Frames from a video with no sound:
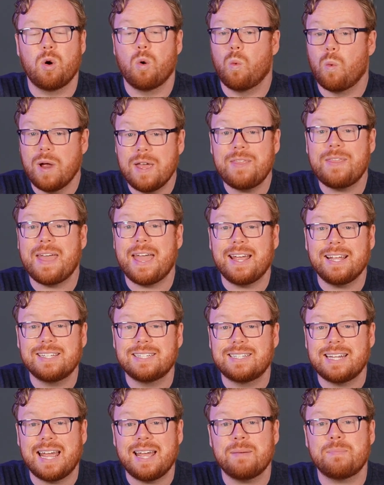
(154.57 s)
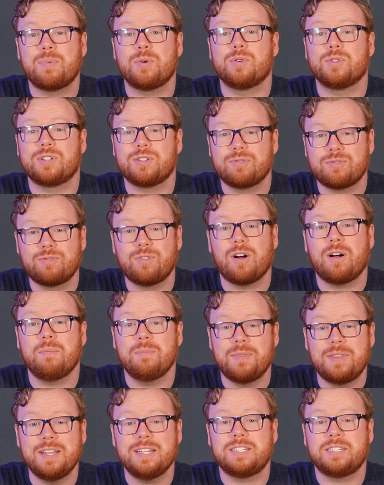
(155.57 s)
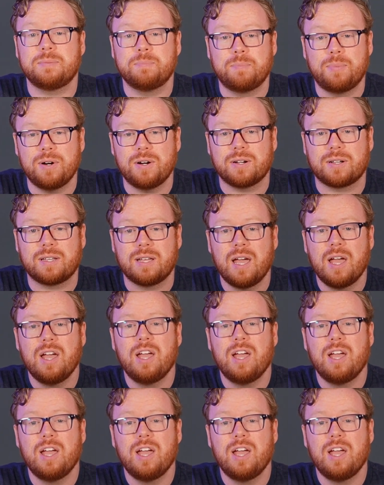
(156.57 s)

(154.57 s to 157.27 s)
with examples from this book.